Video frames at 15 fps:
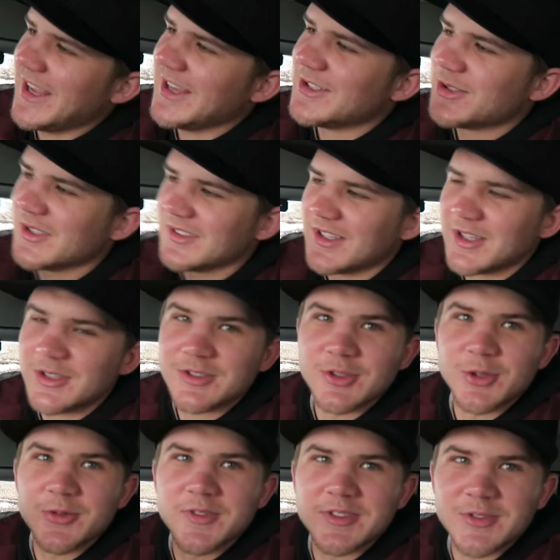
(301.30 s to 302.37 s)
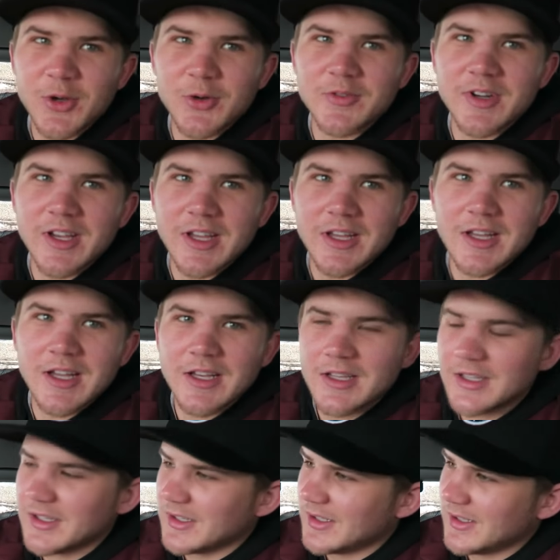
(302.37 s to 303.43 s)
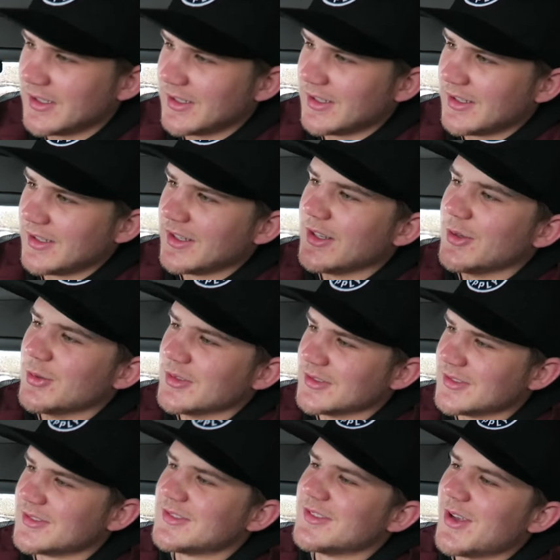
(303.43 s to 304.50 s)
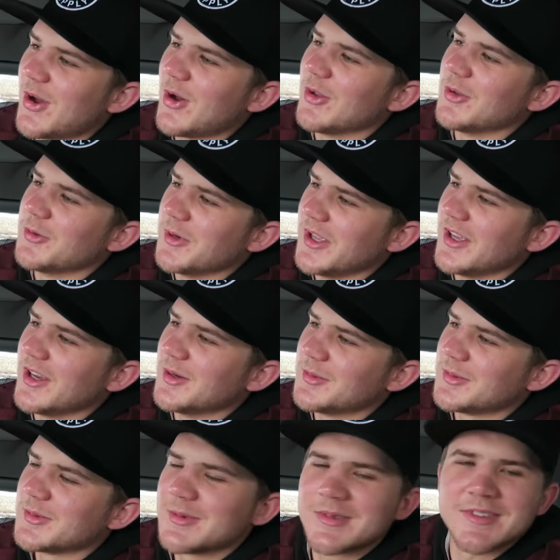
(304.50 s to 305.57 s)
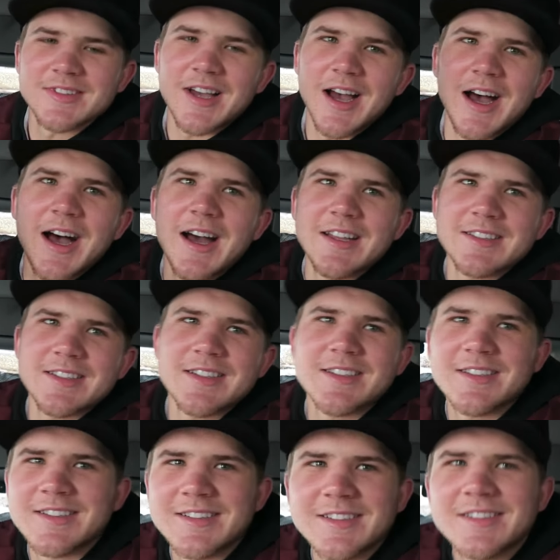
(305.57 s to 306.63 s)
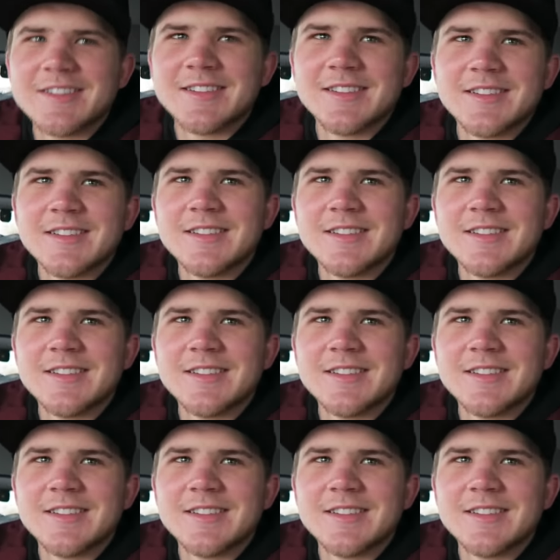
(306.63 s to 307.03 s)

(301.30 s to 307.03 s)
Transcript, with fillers: Gauge that tells you if it's overheating. Yeah. It was all the way up to hot. That's not